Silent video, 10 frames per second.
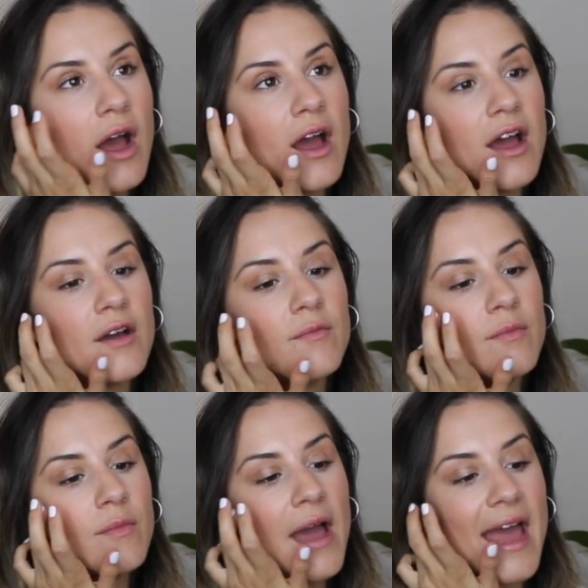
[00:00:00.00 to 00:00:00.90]

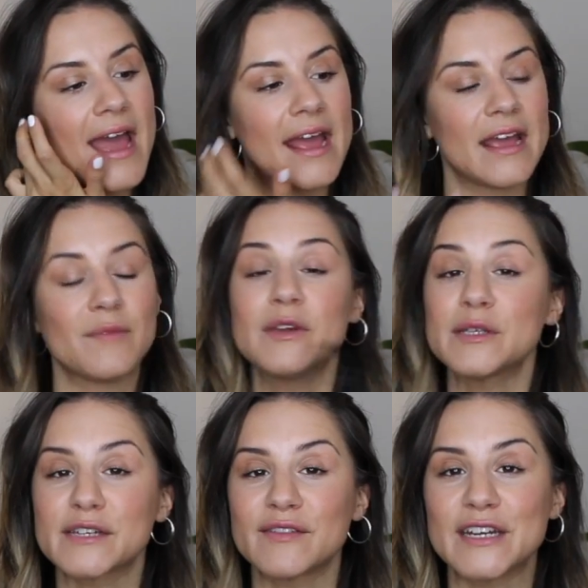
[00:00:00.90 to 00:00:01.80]
a
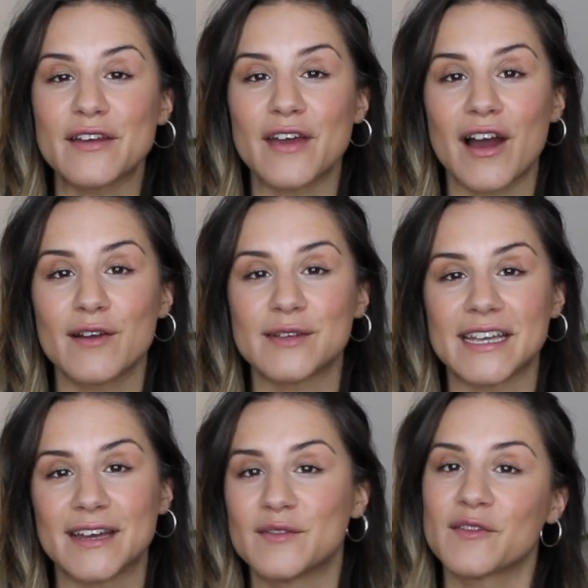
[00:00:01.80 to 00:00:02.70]
music video that I was
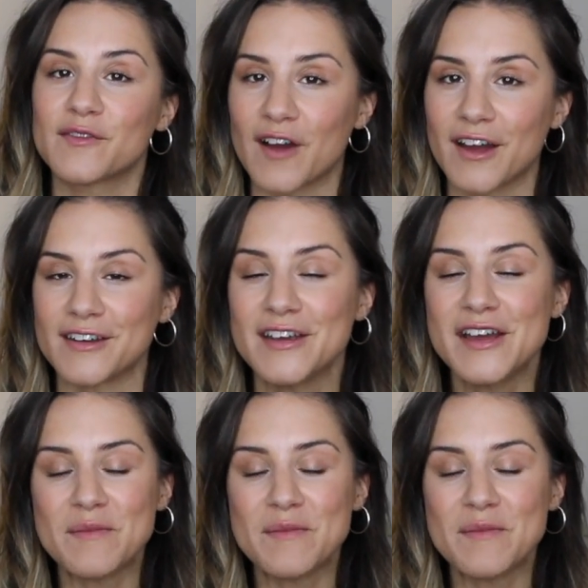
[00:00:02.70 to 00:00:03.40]
in. Fun.